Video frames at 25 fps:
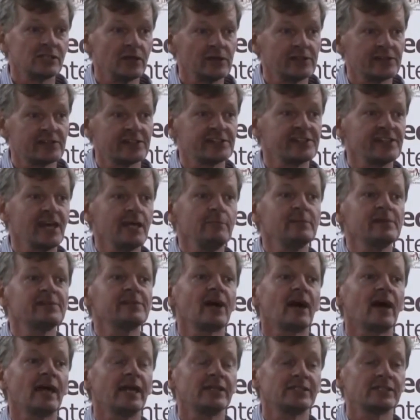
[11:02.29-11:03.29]
shows the same
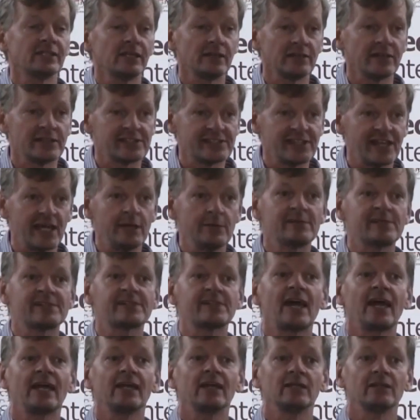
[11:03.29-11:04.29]
site at the same
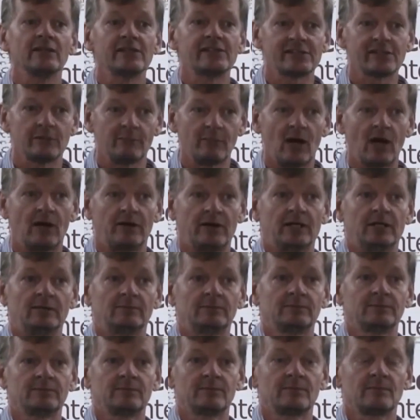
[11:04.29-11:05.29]
scale as Samarra.
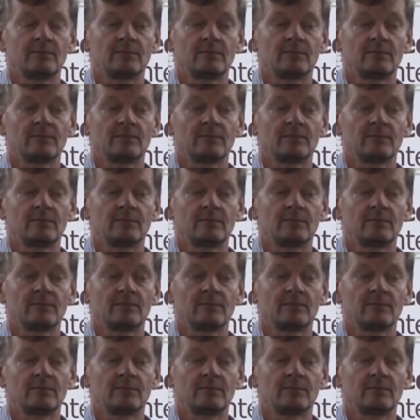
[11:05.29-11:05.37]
